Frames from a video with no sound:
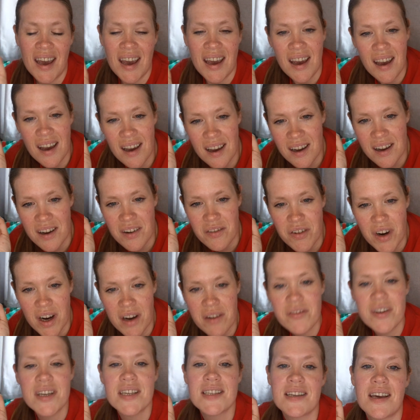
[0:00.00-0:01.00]
Ryan
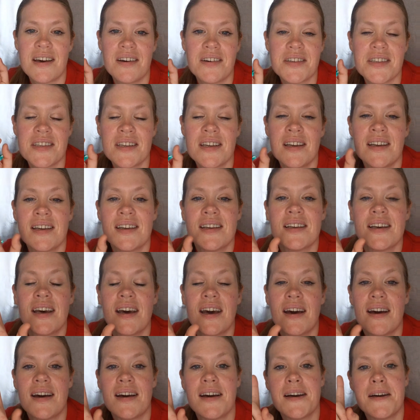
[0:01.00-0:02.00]
resales.
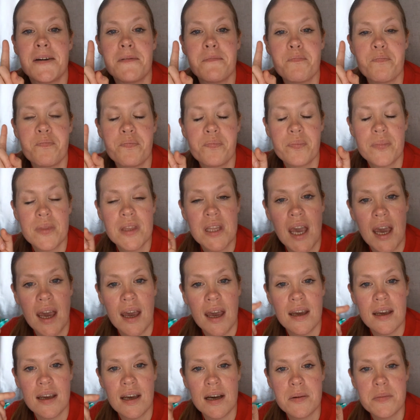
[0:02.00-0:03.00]
Yeah,
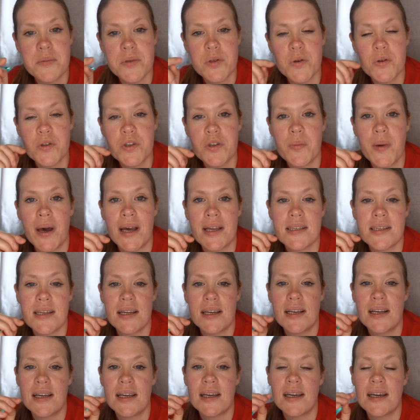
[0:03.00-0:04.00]
it comes
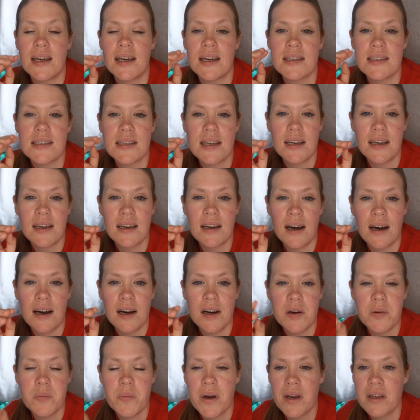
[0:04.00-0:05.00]
automatically as
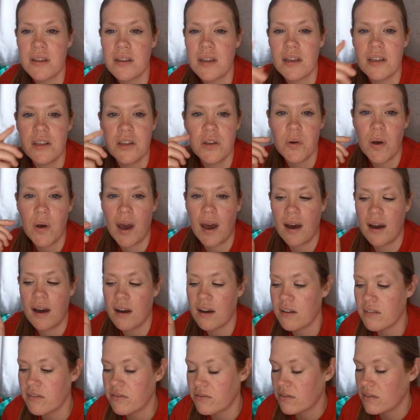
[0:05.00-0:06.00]
income, and then you
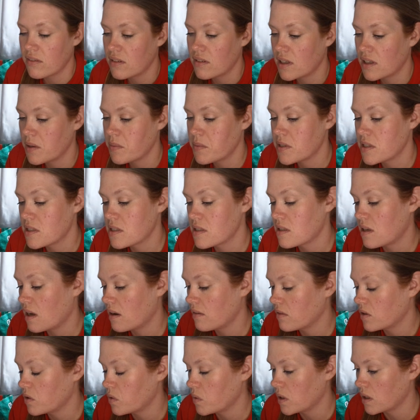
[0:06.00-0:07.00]
have, let me just have
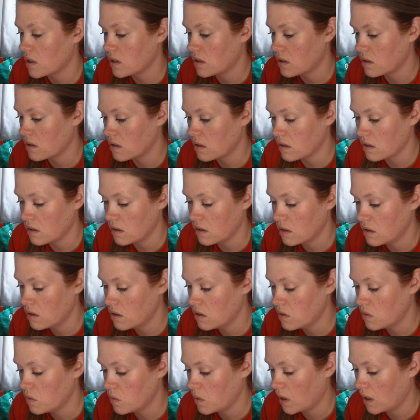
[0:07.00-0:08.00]
a quick look.
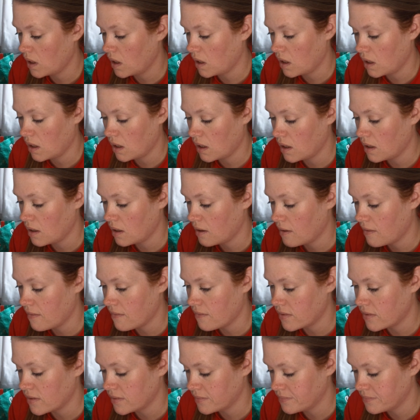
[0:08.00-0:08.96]
You have,